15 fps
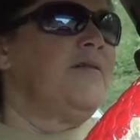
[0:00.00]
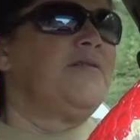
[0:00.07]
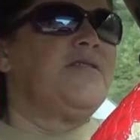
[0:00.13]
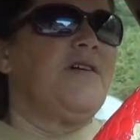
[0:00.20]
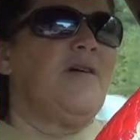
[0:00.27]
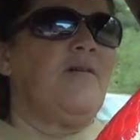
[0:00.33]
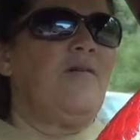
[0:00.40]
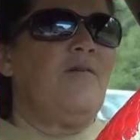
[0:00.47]

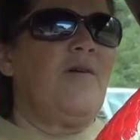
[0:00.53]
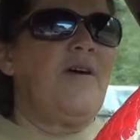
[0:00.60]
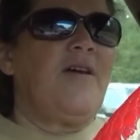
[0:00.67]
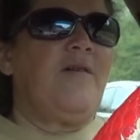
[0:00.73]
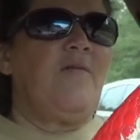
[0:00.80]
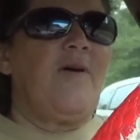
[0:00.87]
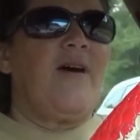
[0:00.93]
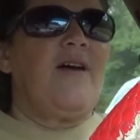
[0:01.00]
So
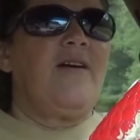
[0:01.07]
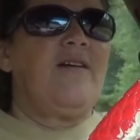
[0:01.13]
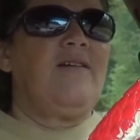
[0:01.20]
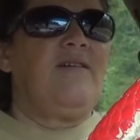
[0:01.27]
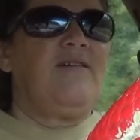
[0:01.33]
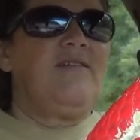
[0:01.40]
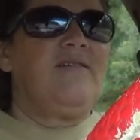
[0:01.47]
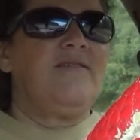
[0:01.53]
anyway,
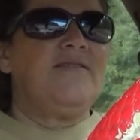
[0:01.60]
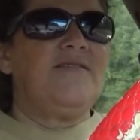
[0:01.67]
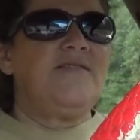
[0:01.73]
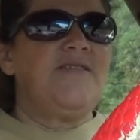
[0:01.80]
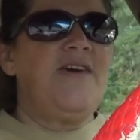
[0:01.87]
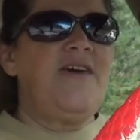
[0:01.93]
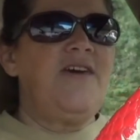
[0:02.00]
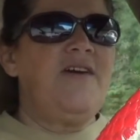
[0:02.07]

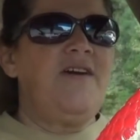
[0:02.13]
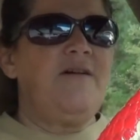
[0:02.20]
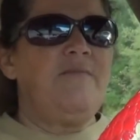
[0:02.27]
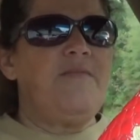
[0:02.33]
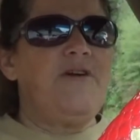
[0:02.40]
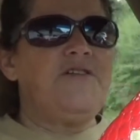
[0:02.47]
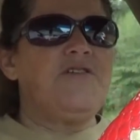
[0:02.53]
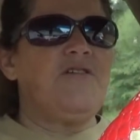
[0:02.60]
he
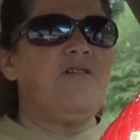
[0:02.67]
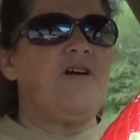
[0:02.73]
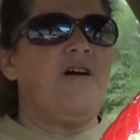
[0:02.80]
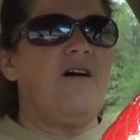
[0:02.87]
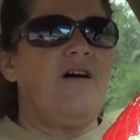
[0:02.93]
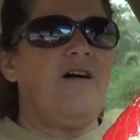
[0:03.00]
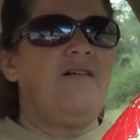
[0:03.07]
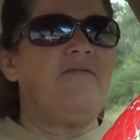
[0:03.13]
hit me, took
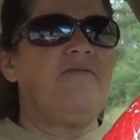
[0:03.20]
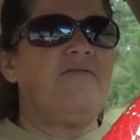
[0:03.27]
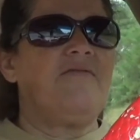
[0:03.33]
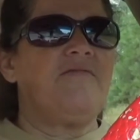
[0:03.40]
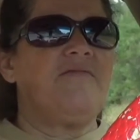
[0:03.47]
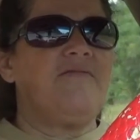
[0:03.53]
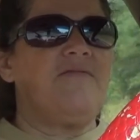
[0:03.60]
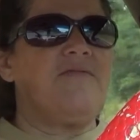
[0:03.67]
off.
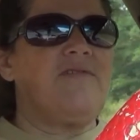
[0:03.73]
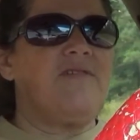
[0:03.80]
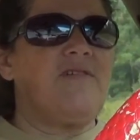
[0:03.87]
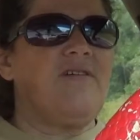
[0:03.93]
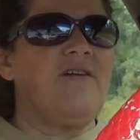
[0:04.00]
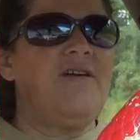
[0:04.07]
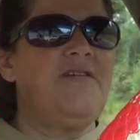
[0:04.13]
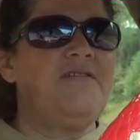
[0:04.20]

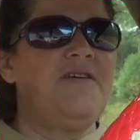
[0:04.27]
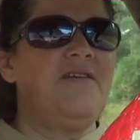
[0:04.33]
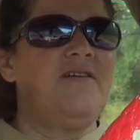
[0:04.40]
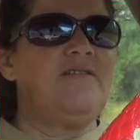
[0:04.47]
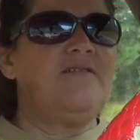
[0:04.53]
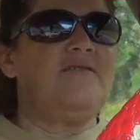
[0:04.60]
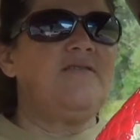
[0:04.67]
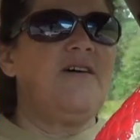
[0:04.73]
It
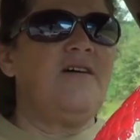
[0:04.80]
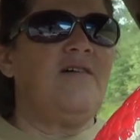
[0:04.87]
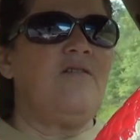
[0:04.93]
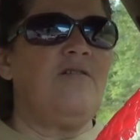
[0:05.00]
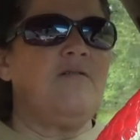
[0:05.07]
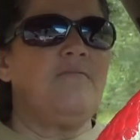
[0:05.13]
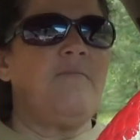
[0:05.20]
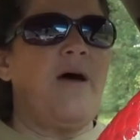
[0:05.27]
didn't. It
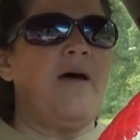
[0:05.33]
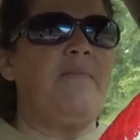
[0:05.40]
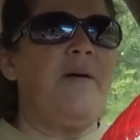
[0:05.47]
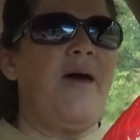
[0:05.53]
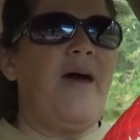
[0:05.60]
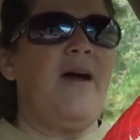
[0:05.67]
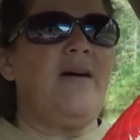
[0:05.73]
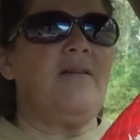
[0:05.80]
hurt my
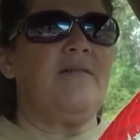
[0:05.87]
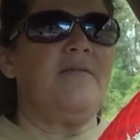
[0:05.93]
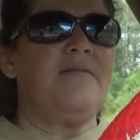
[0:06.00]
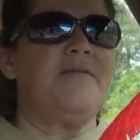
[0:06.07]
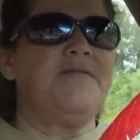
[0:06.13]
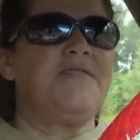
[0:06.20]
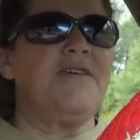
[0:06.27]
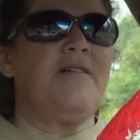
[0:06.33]
back
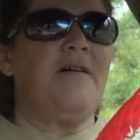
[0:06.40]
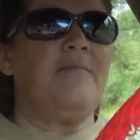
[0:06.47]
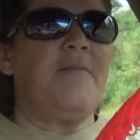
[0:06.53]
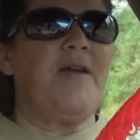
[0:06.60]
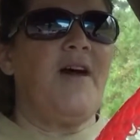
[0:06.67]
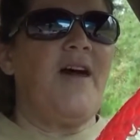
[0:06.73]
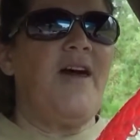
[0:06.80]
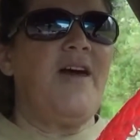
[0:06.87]

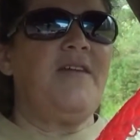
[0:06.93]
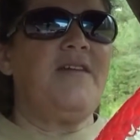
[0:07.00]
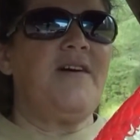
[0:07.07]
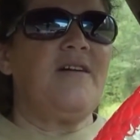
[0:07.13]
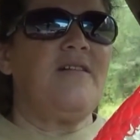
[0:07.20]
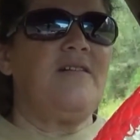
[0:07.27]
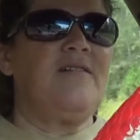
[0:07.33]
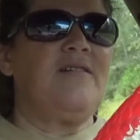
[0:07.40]
some, and I had
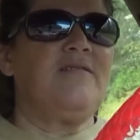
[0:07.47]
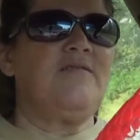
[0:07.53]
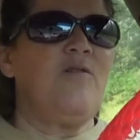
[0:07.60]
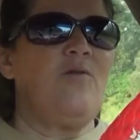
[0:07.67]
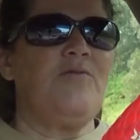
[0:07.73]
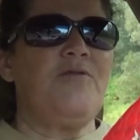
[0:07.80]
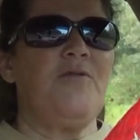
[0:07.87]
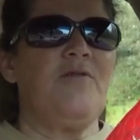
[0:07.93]
to
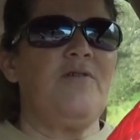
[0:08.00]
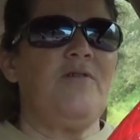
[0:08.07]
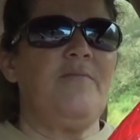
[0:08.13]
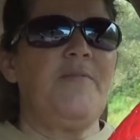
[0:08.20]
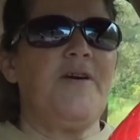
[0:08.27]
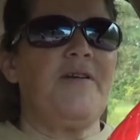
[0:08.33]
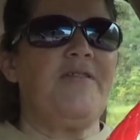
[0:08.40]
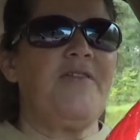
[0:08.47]
go through a little
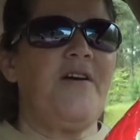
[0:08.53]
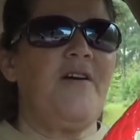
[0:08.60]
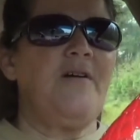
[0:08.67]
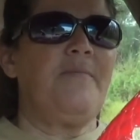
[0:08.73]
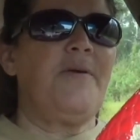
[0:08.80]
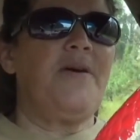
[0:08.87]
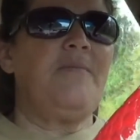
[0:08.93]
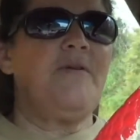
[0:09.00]
bit of
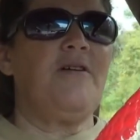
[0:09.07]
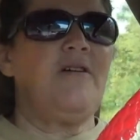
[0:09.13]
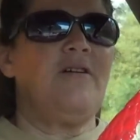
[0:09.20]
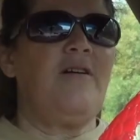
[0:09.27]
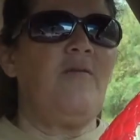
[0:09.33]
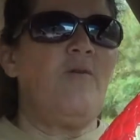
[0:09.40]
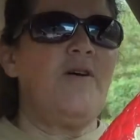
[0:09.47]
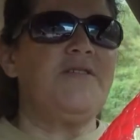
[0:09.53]
therapy, but
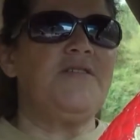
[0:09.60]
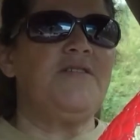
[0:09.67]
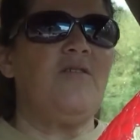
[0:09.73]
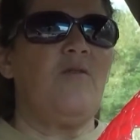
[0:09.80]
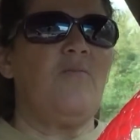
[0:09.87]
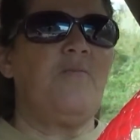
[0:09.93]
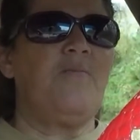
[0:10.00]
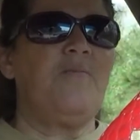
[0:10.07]
it wasn't
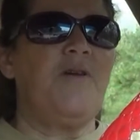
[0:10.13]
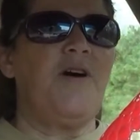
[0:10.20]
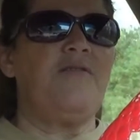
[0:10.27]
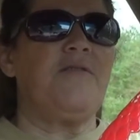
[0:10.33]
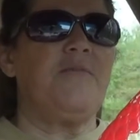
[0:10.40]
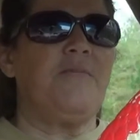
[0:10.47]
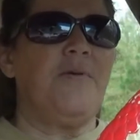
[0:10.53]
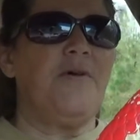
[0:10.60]

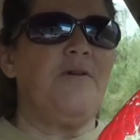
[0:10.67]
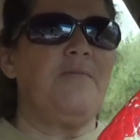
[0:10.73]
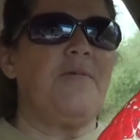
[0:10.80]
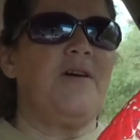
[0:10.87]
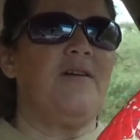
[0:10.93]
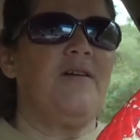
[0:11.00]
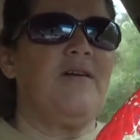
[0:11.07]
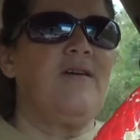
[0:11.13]
nothing
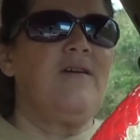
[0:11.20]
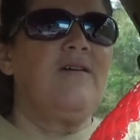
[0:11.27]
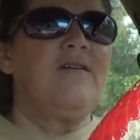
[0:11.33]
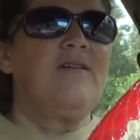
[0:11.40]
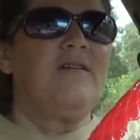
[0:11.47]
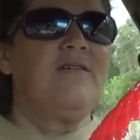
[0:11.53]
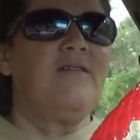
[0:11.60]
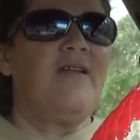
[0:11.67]

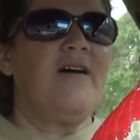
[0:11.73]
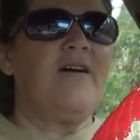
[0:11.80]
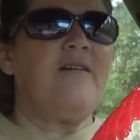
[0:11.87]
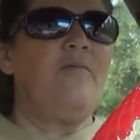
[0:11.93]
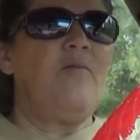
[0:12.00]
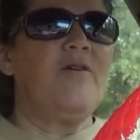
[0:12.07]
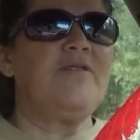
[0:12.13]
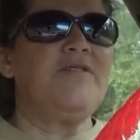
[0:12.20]
permanent like
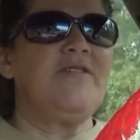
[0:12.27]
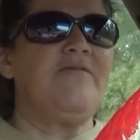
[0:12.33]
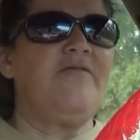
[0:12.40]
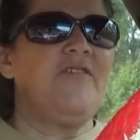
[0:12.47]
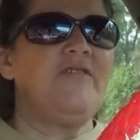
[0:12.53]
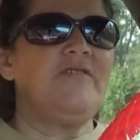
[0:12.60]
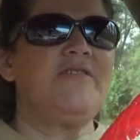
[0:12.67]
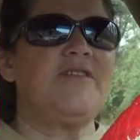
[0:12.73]
it was the
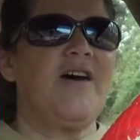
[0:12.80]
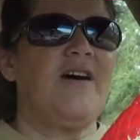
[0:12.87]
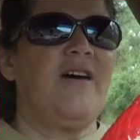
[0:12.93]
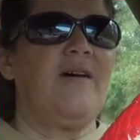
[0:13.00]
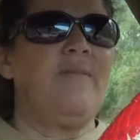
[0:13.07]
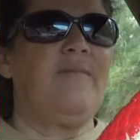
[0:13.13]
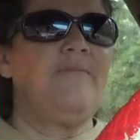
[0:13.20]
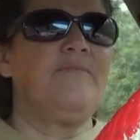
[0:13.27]
first
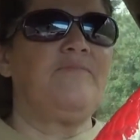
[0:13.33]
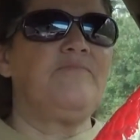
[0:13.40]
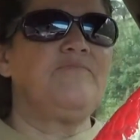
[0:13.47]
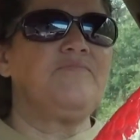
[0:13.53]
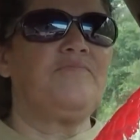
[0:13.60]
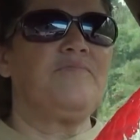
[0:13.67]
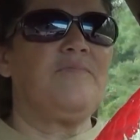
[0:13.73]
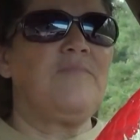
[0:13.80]

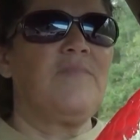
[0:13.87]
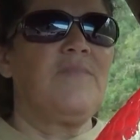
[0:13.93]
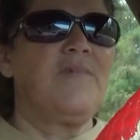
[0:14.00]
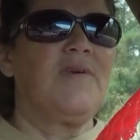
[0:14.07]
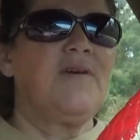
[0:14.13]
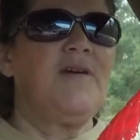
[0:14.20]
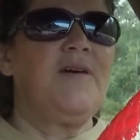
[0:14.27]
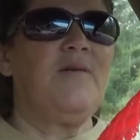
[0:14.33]

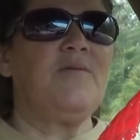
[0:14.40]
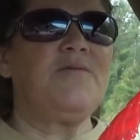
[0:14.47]
time. It